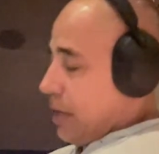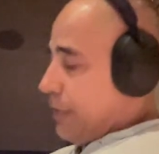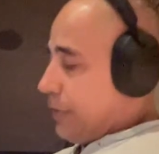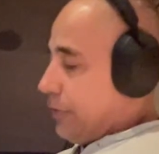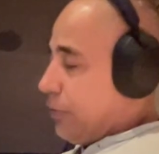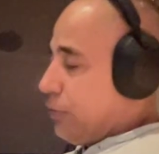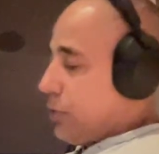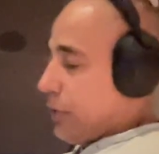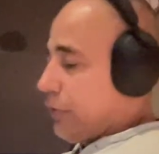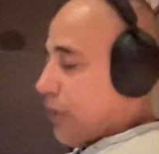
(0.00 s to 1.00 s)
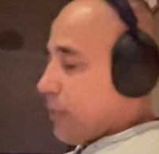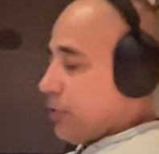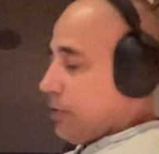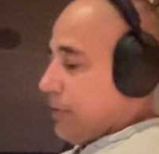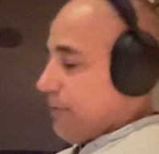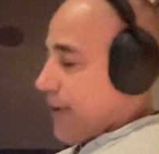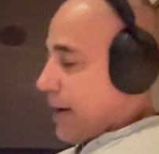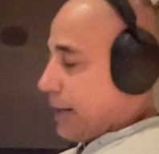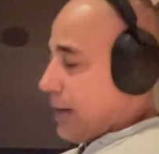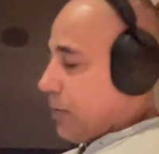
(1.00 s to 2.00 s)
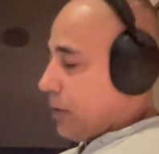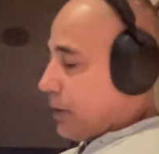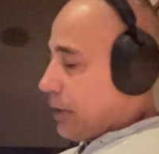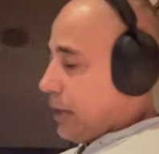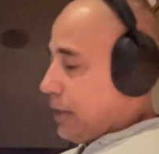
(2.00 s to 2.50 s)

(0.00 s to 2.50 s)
This is due to a disruption of lymphatic network.